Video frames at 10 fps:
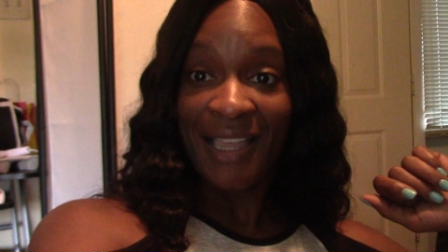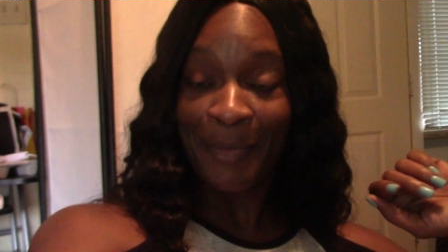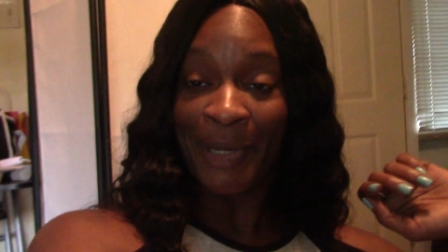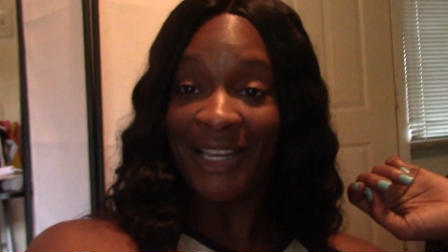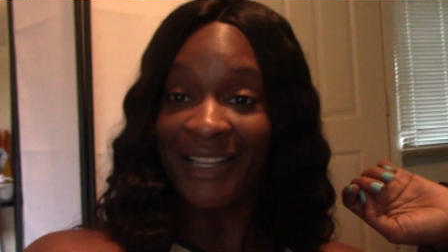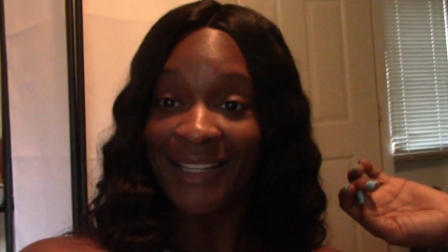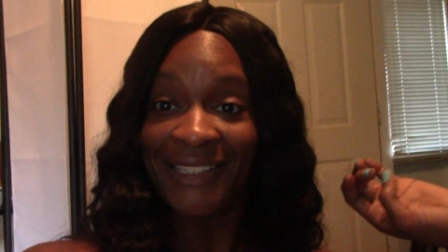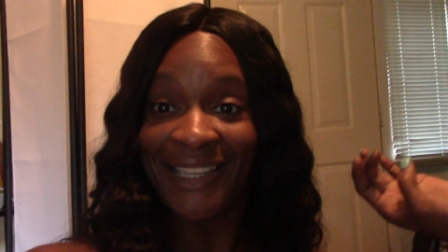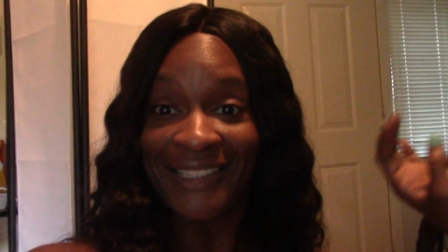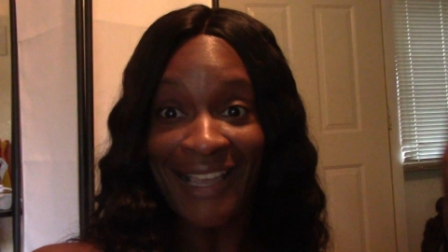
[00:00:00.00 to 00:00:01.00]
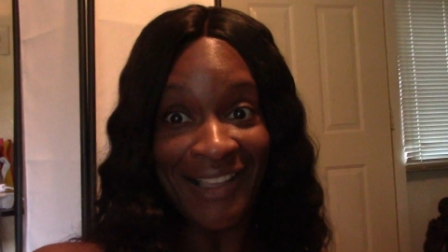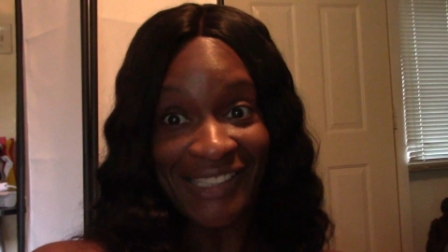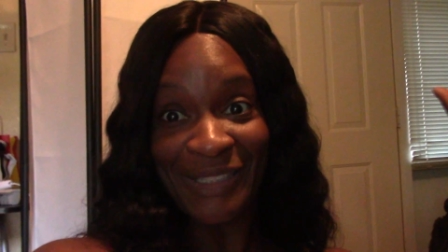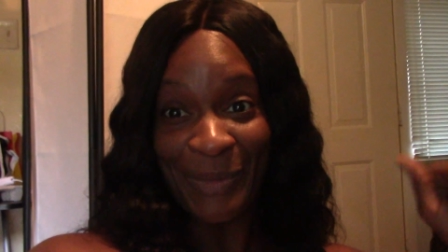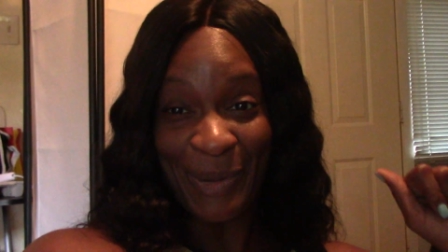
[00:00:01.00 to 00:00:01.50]
But uh, yeah, y'all,
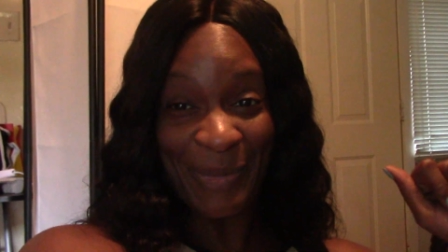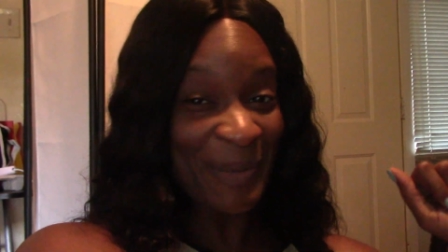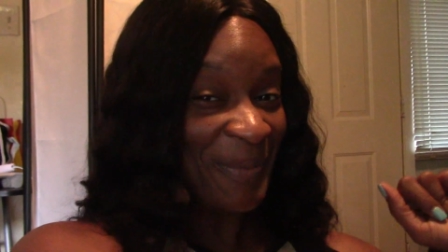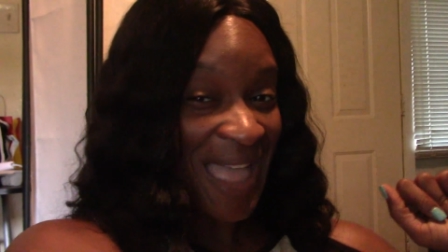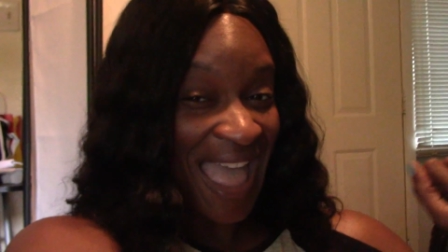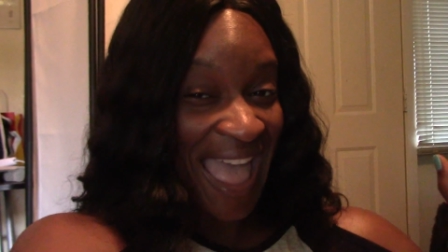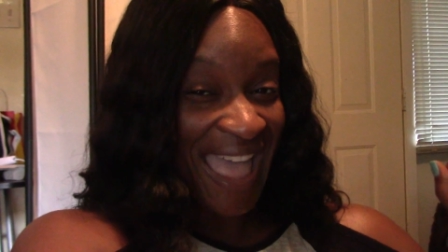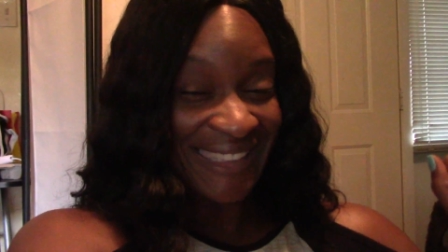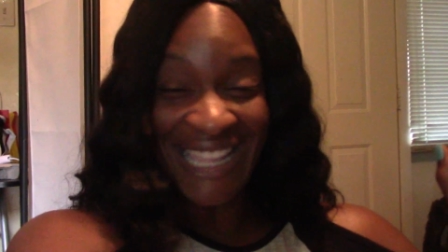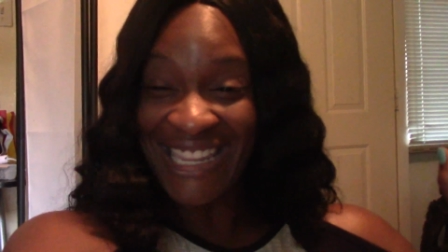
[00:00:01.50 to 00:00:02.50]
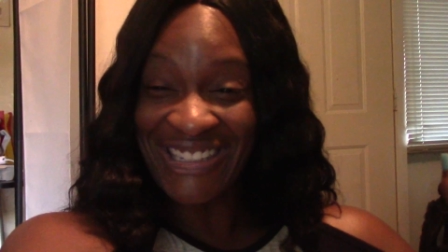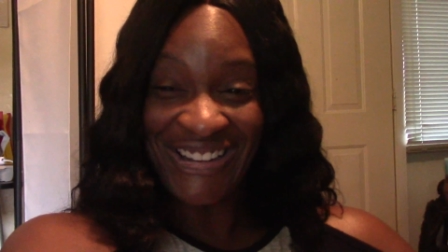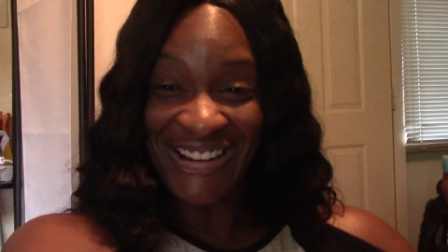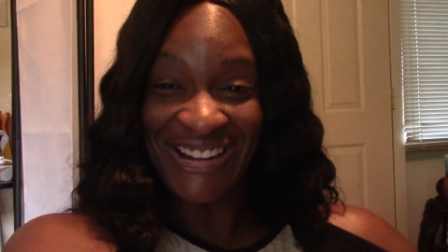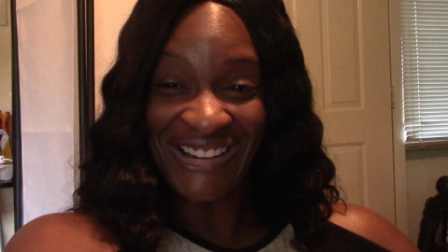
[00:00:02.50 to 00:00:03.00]
so we'll be back. Thank you,
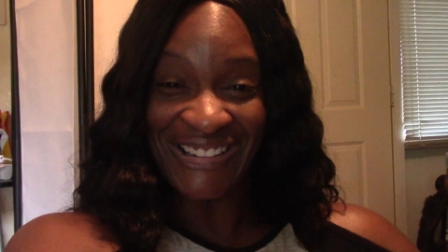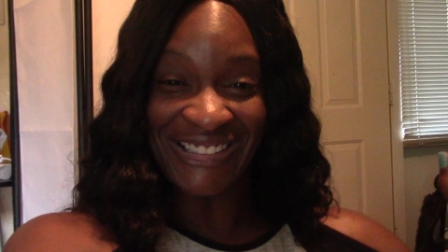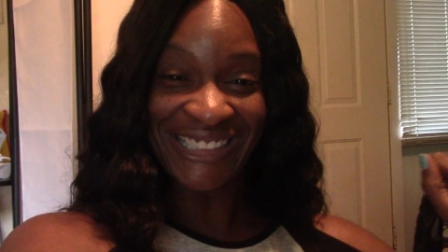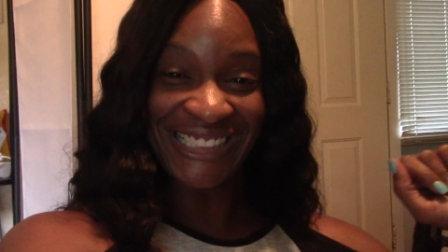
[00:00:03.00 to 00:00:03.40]
girl.